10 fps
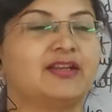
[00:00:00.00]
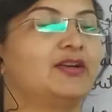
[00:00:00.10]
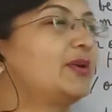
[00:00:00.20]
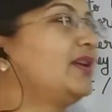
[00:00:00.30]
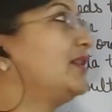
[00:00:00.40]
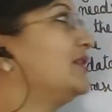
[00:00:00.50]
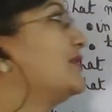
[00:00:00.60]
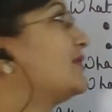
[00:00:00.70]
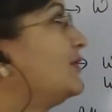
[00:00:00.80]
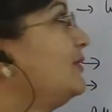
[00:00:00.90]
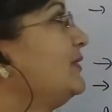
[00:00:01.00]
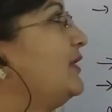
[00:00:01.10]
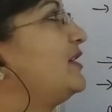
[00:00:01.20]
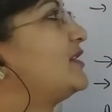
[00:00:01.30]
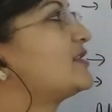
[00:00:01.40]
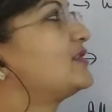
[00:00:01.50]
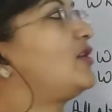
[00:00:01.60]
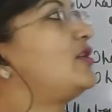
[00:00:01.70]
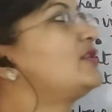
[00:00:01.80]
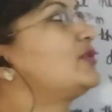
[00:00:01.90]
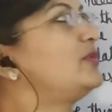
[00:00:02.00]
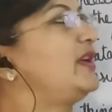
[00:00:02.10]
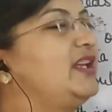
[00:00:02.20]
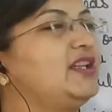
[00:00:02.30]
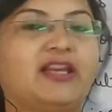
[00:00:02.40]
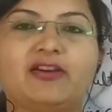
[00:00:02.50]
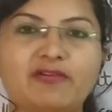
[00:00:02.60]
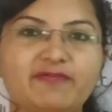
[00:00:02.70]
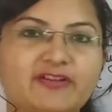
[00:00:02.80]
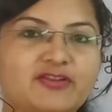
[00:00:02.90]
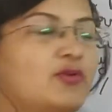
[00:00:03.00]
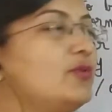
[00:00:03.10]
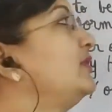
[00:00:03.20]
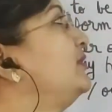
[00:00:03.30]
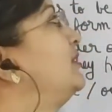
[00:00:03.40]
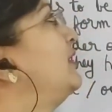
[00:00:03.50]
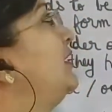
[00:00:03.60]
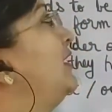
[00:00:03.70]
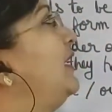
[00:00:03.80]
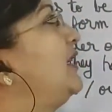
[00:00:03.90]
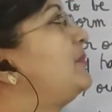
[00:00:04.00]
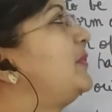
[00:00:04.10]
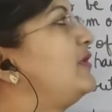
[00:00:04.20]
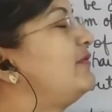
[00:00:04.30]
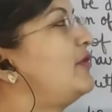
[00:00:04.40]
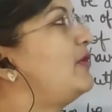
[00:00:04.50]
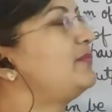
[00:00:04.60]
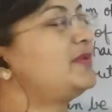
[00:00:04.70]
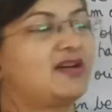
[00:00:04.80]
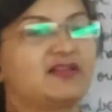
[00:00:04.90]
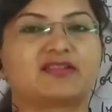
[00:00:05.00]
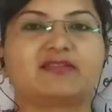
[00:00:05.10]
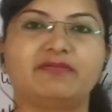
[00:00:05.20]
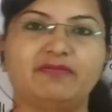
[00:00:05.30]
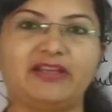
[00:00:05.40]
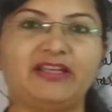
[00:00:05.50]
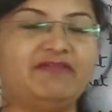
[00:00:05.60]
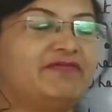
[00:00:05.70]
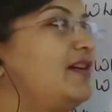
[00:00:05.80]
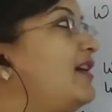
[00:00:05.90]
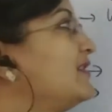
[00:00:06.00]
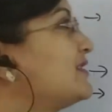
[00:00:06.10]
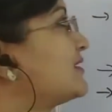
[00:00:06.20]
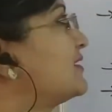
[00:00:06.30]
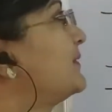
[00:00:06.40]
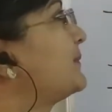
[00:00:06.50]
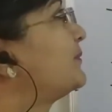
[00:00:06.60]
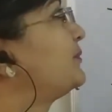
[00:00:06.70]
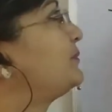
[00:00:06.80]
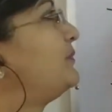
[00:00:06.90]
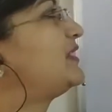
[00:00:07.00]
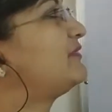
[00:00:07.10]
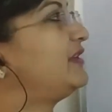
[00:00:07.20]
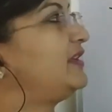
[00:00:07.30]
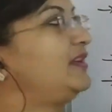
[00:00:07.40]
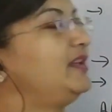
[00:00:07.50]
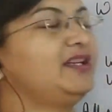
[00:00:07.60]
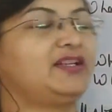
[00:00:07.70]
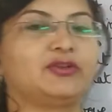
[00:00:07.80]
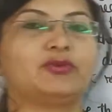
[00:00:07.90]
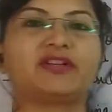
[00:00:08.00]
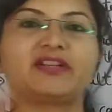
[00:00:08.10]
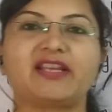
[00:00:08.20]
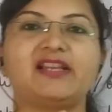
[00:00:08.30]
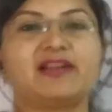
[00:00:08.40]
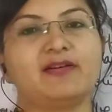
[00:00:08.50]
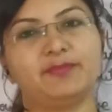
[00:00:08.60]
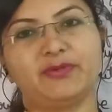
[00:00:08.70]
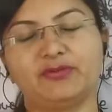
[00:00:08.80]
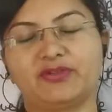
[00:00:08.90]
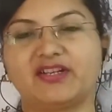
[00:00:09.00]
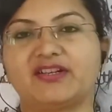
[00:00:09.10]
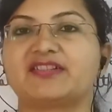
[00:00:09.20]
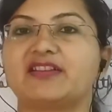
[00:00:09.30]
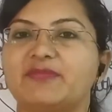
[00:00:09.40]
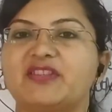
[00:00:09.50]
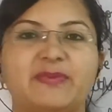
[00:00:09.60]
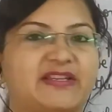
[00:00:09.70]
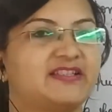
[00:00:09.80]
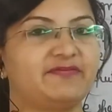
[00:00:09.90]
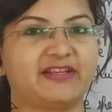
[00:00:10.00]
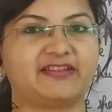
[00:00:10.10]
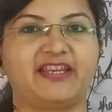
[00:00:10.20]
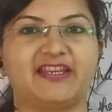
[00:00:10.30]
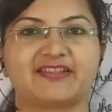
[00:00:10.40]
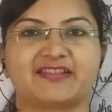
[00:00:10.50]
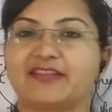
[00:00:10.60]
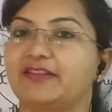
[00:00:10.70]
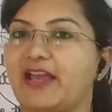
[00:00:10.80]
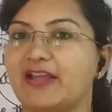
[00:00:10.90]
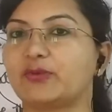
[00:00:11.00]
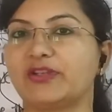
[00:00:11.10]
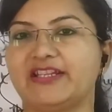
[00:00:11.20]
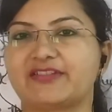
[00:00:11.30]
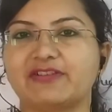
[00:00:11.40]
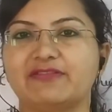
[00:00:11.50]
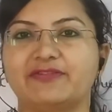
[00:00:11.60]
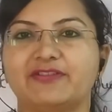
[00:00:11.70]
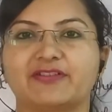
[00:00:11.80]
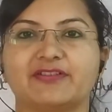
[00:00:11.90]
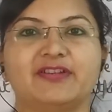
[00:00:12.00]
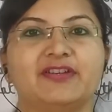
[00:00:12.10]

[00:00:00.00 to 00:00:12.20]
Okay, so it does not do anything of its own. It performs tasks very fast. But we need to tell computer some specific things, then only it will work.